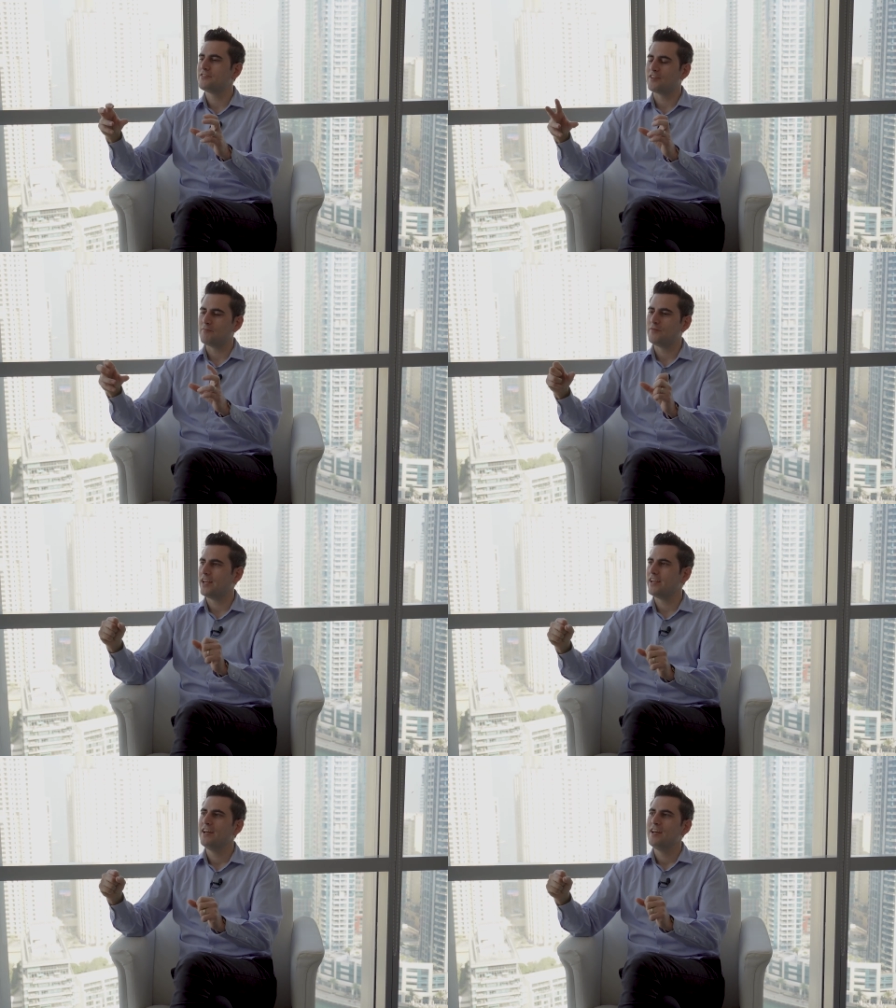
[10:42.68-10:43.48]

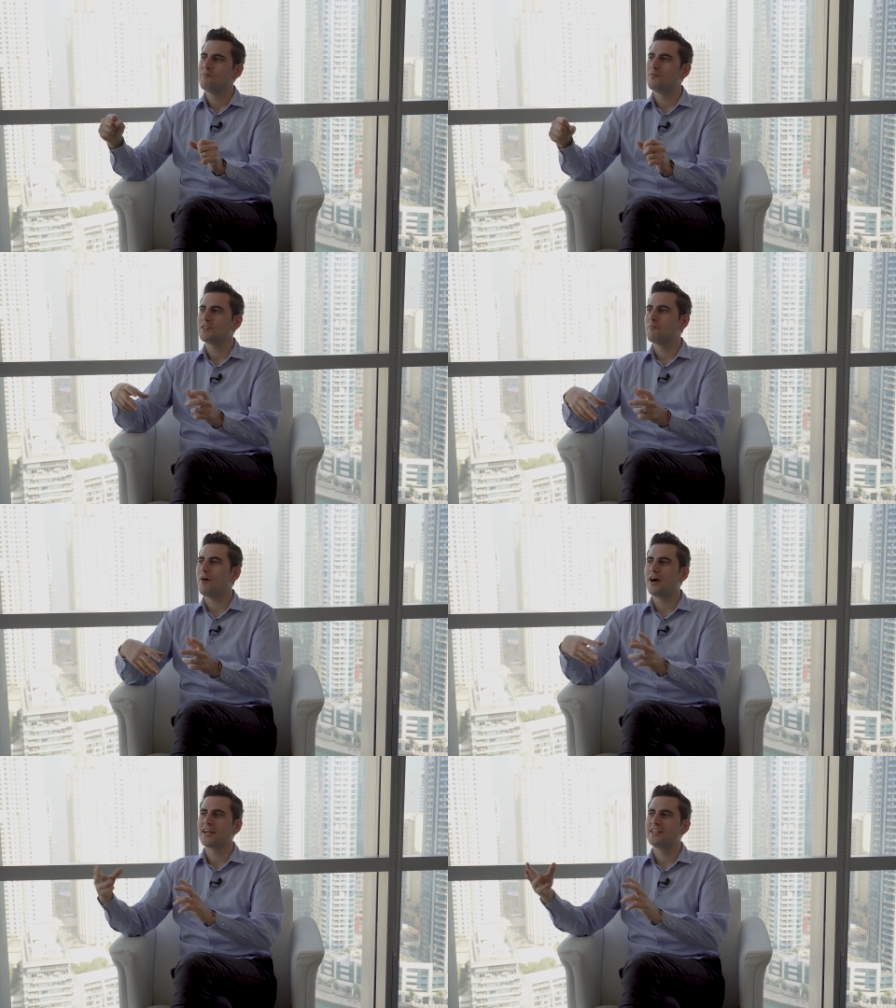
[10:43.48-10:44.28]
something, but the
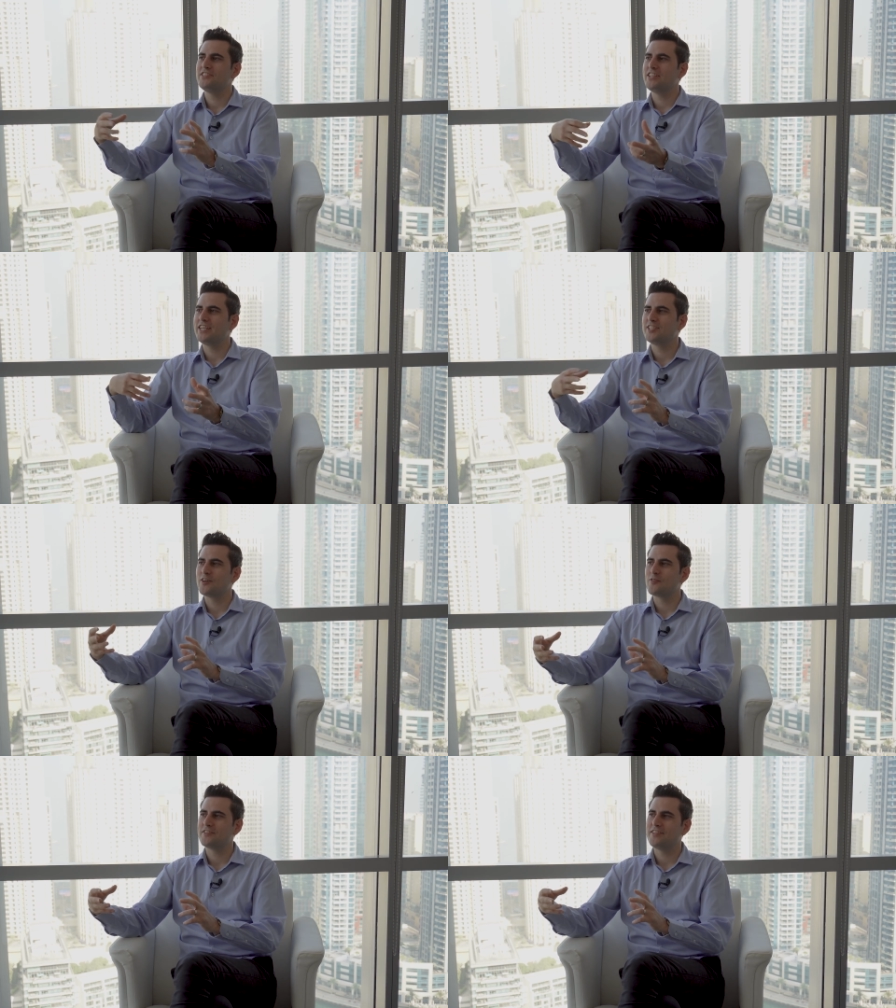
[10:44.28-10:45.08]
market is
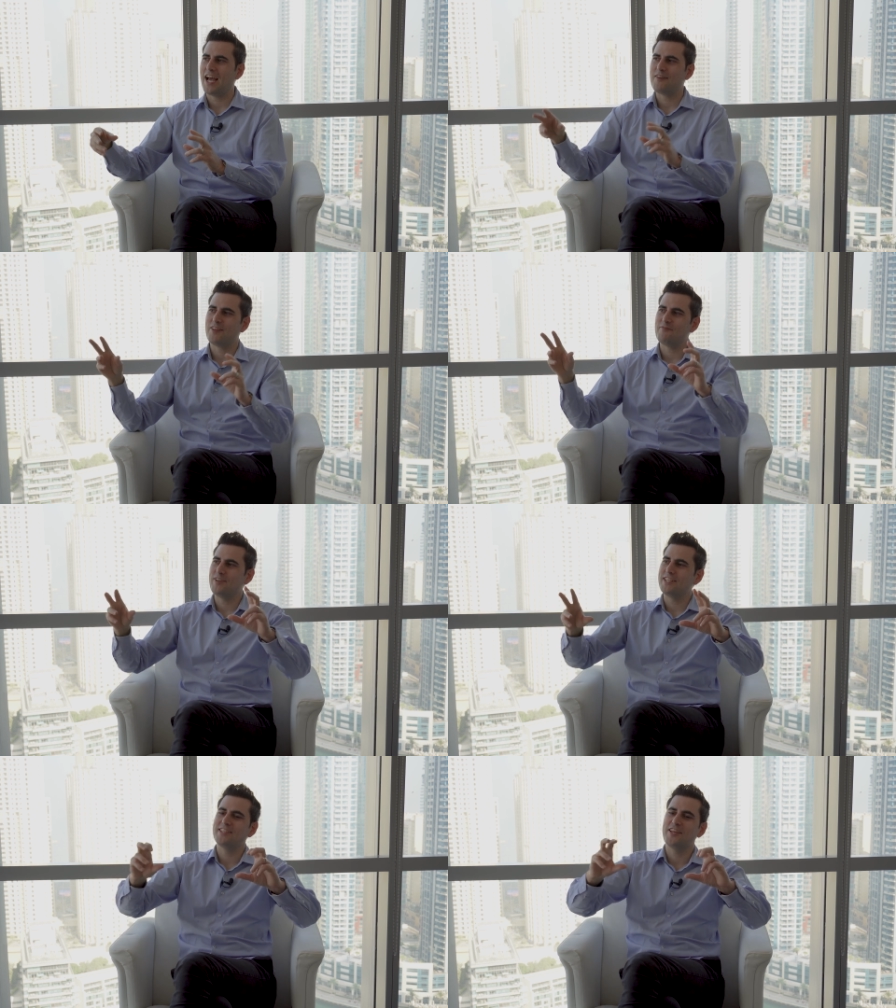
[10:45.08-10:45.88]
changing all the time. That
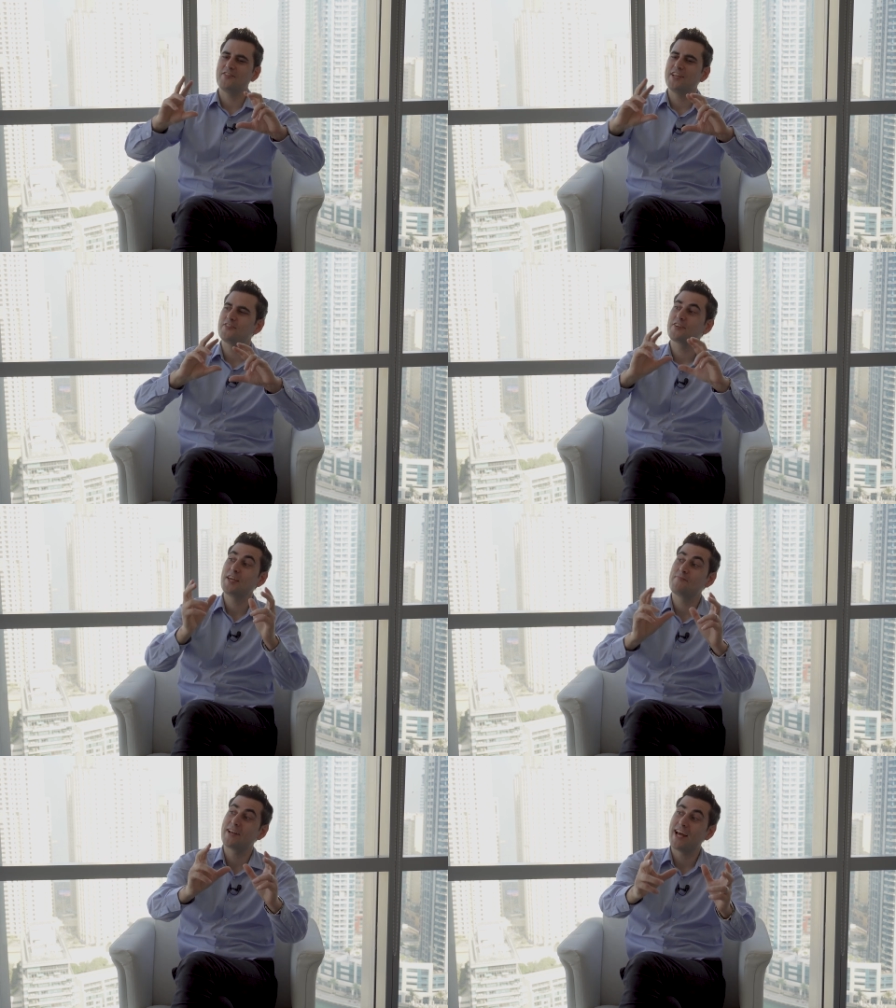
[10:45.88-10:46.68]
means that you need to
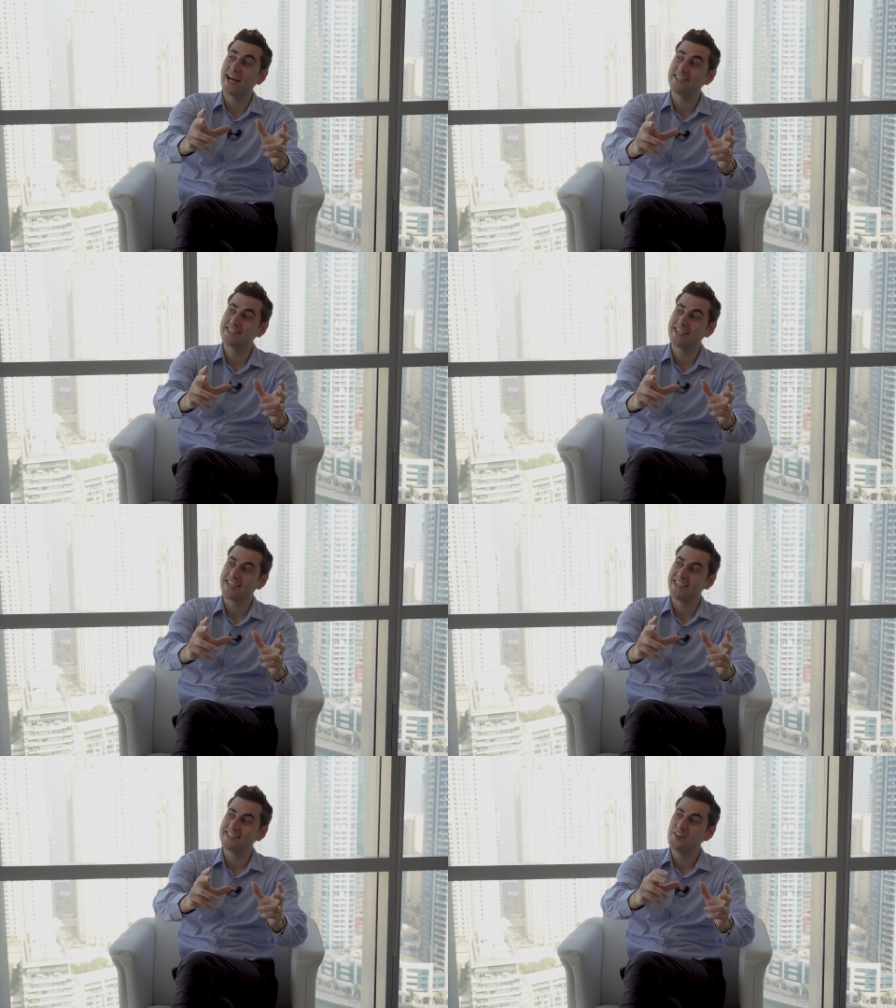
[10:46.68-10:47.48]
keep enhancing
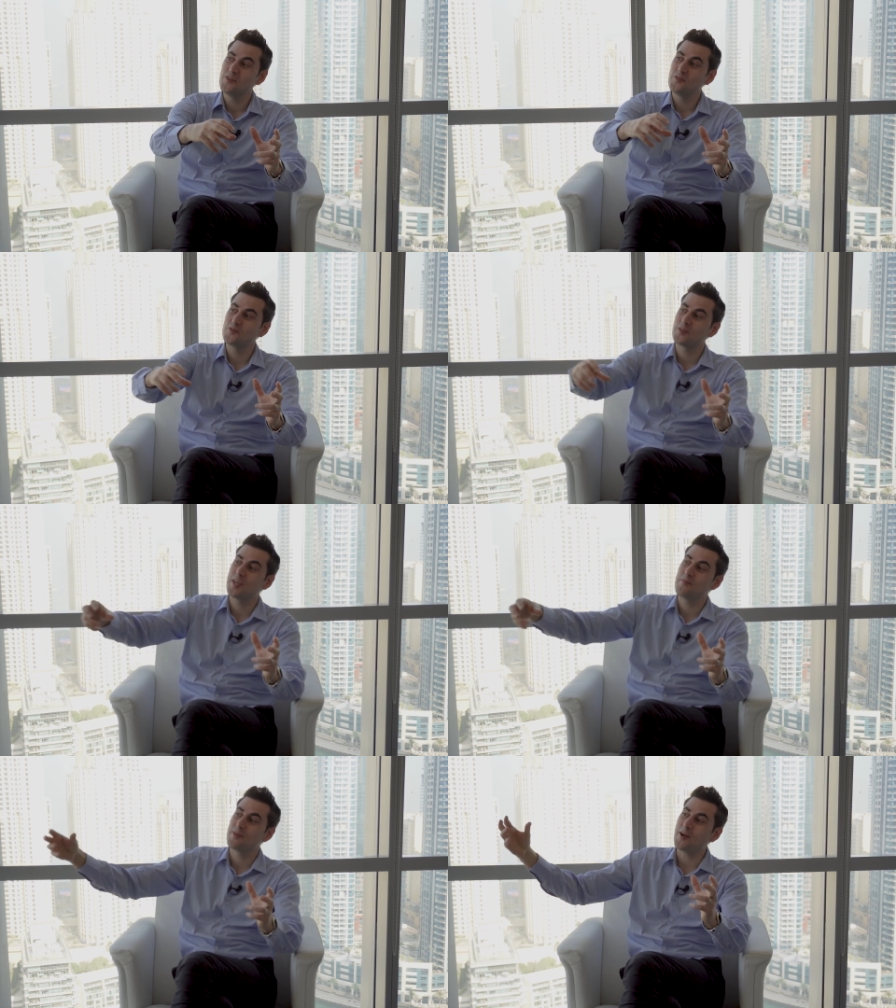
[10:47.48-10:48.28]
it to
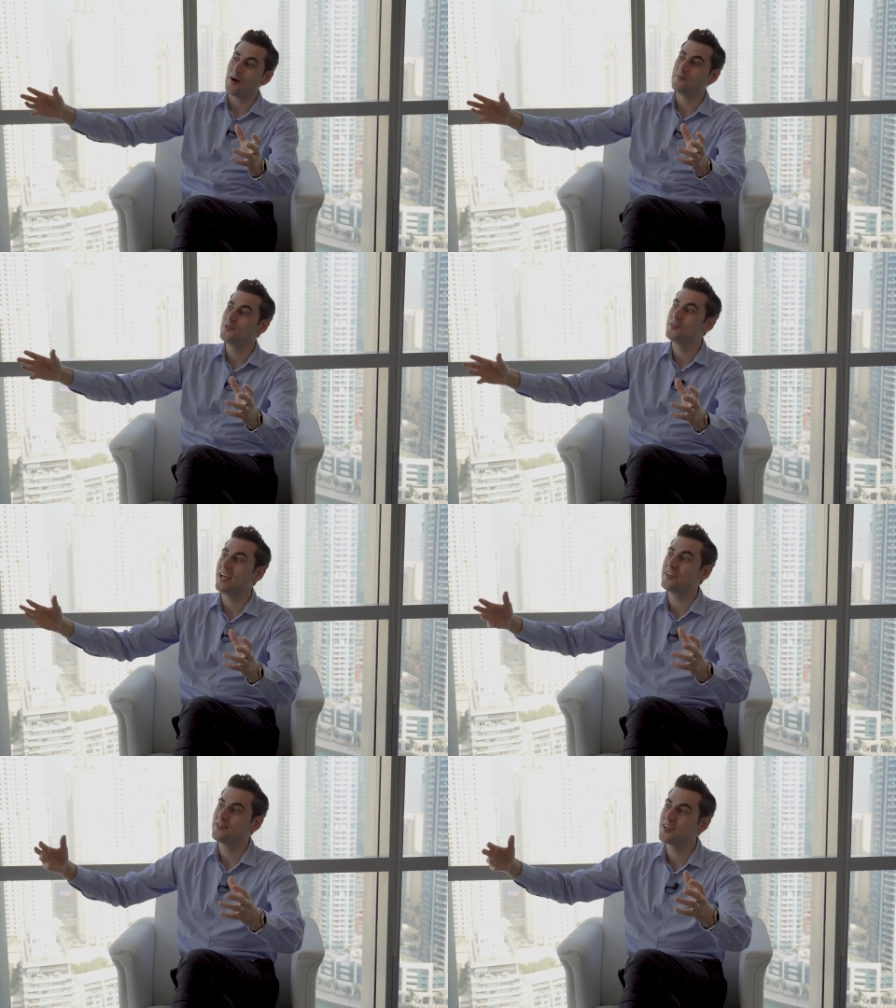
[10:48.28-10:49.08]
keep it up to
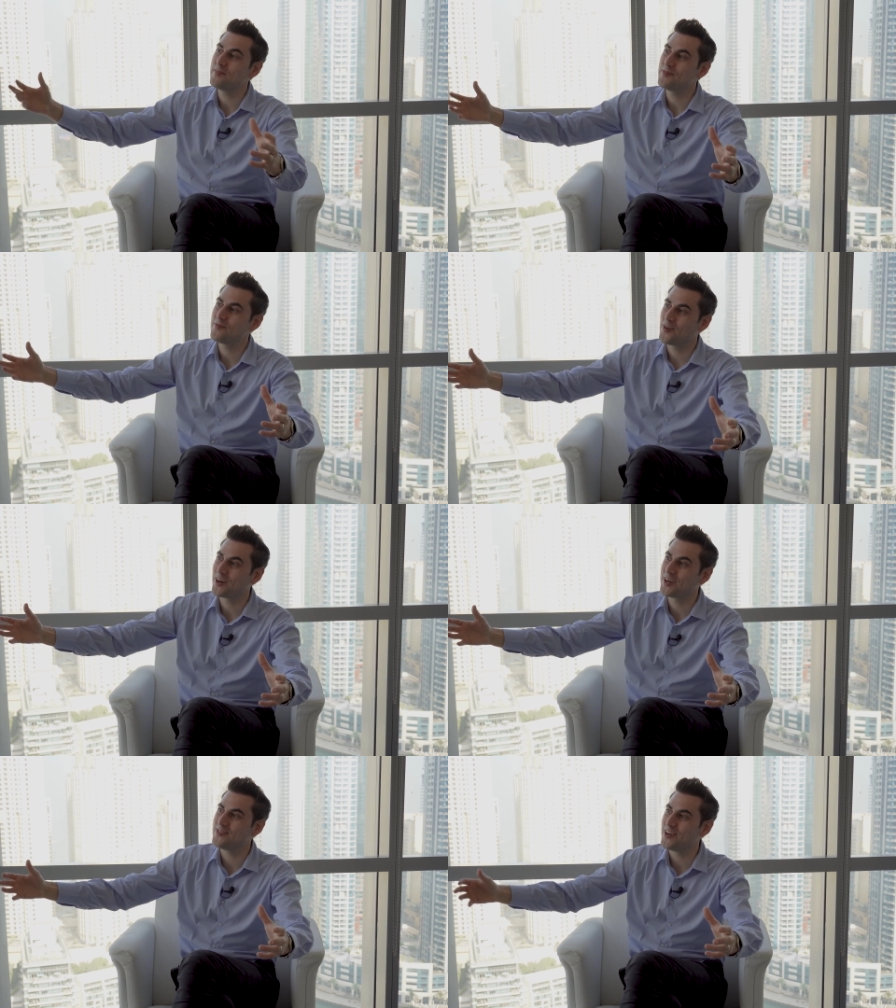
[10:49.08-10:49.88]
date, to keep it
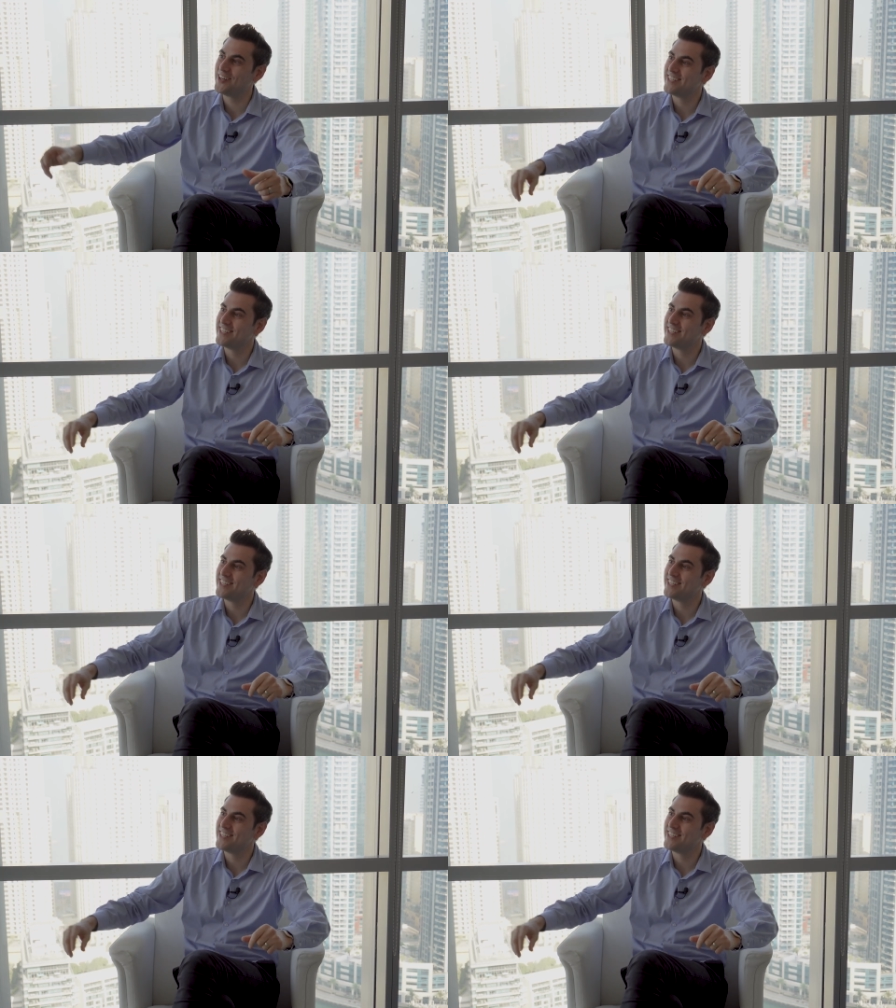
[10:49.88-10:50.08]
workable.